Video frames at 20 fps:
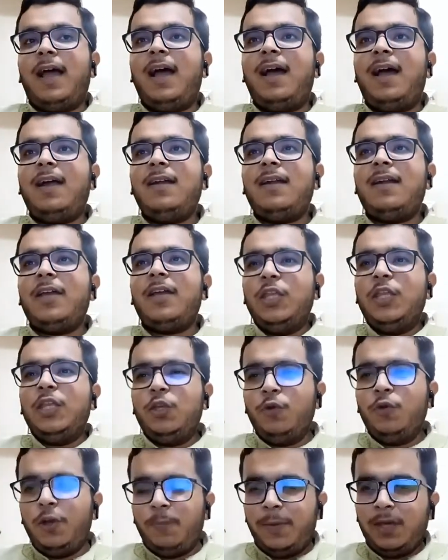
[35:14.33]
And
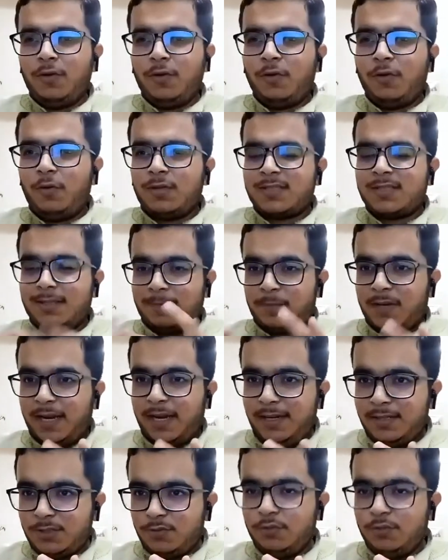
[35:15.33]
you will be
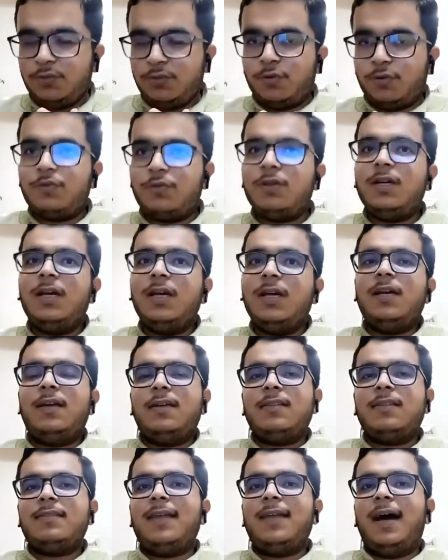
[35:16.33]
surprised to know
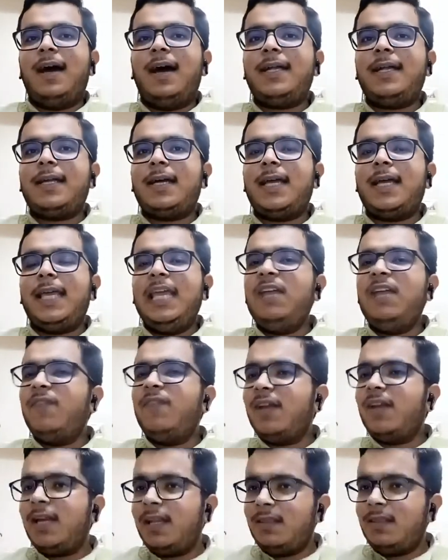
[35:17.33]
that
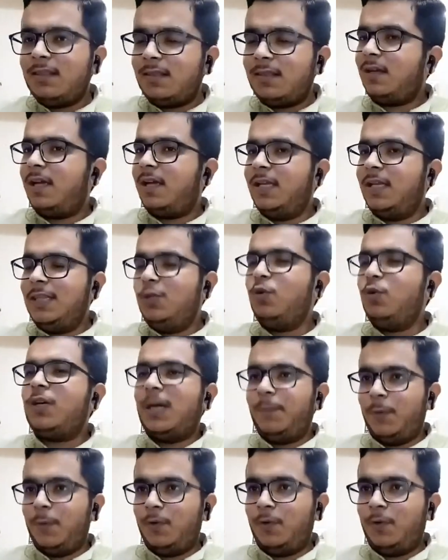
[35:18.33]
even in the Hindu
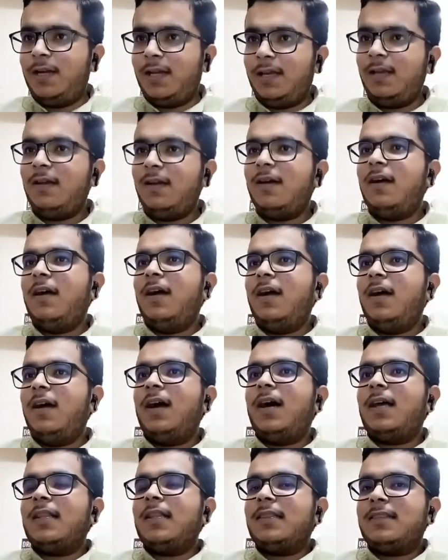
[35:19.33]
community,
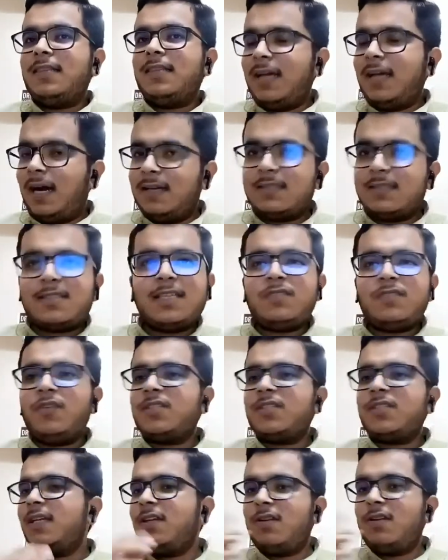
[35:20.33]
the answers
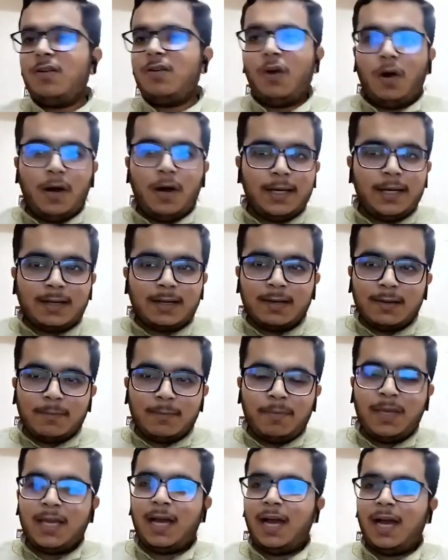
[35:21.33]
which I got
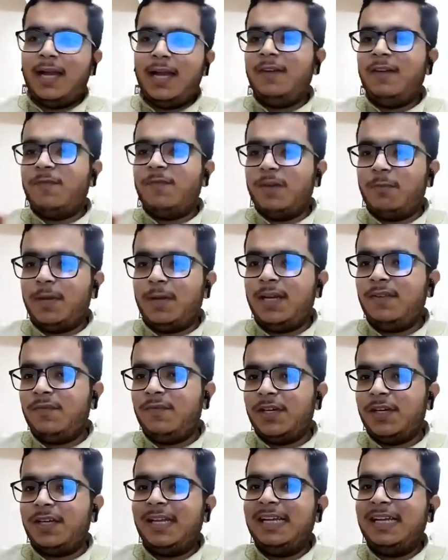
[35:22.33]
behind
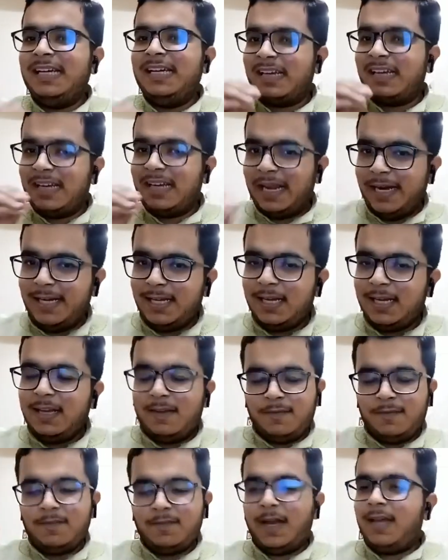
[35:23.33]
women wearing red,
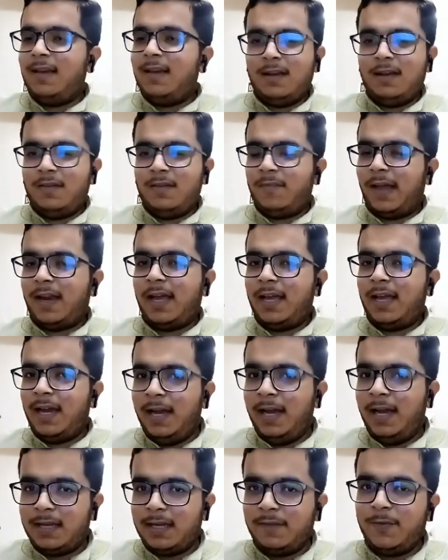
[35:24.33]
while when I
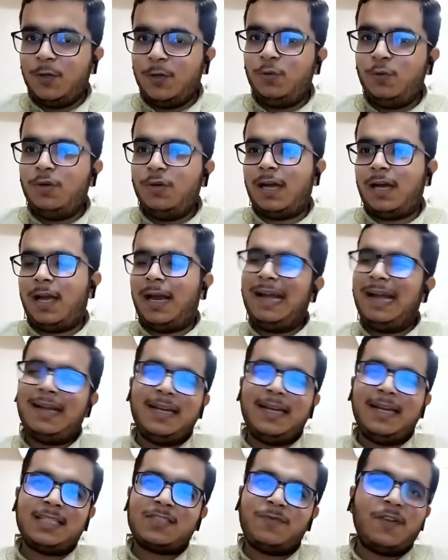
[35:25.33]
interviewed at
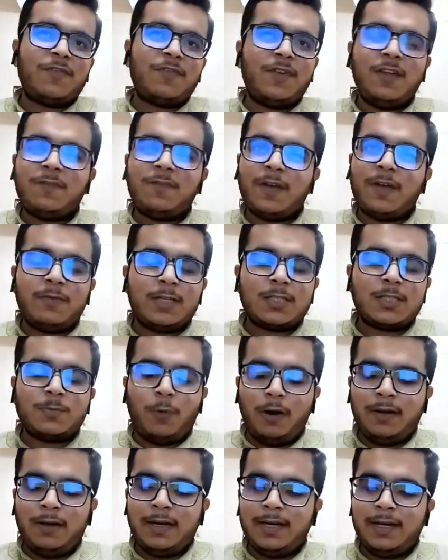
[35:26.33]
least 55
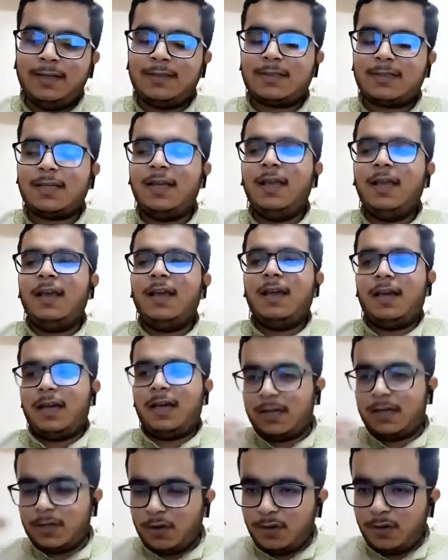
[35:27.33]
respondents
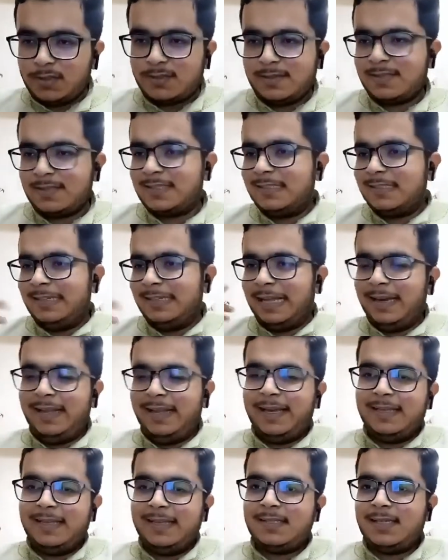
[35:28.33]
across this
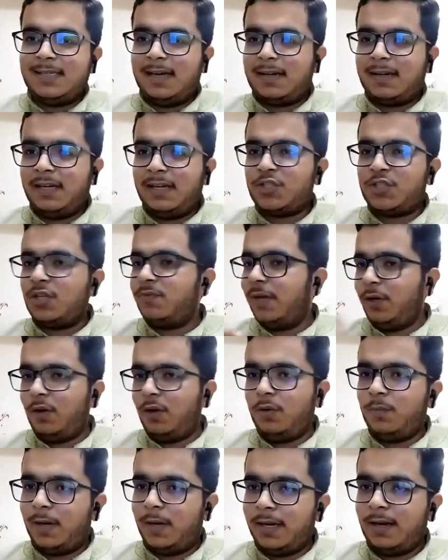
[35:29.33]
Delhi NCR region one
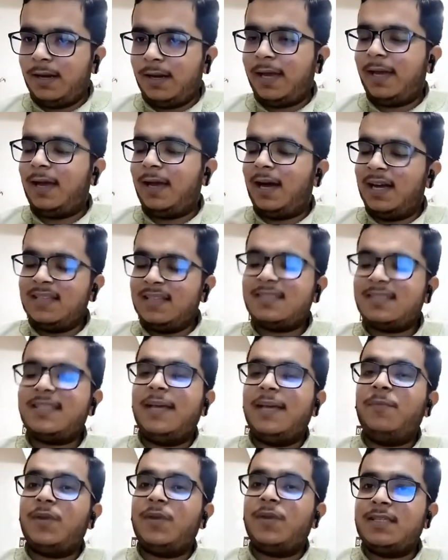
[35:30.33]
on one, I asked
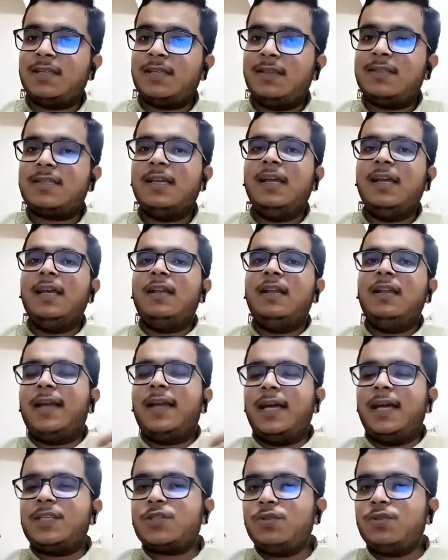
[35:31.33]
them reasons
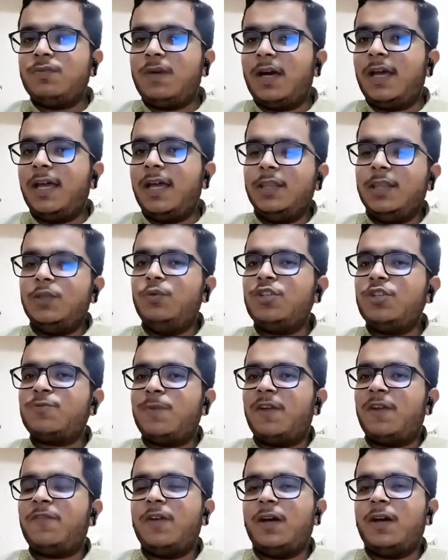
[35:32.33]
like as to why
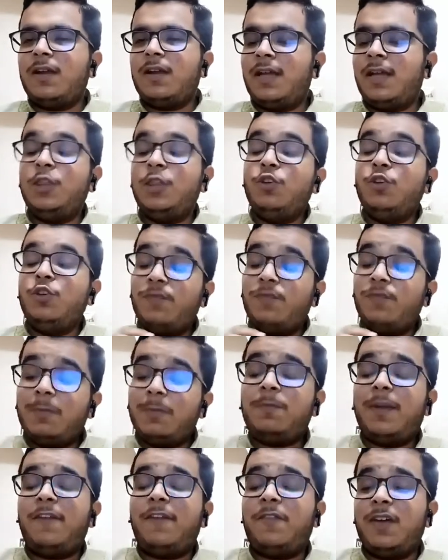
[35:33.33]
Hindu
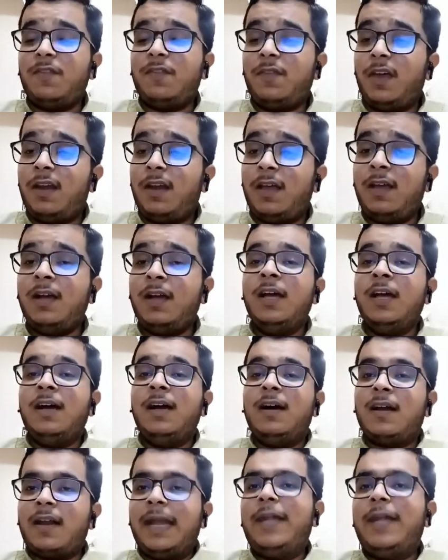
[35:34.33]
women prefer wearing
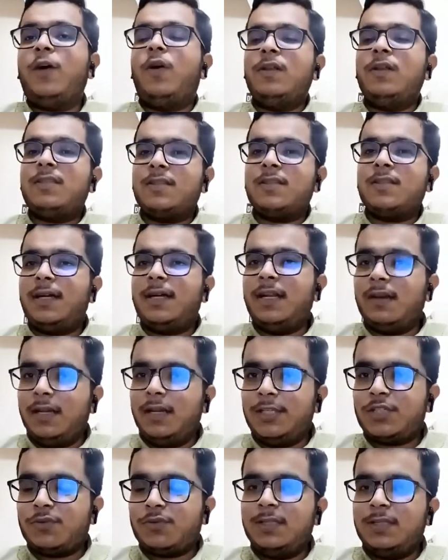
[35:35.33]
red on certain
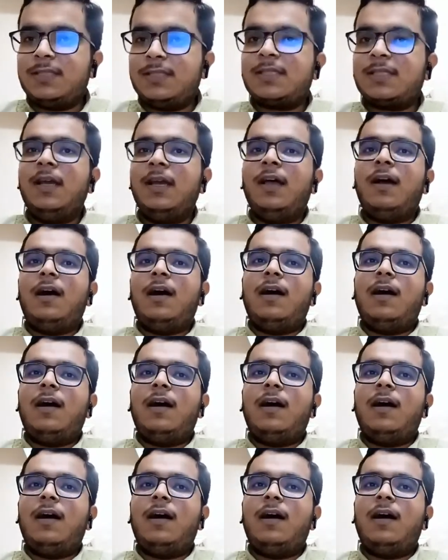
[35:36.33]
rituals,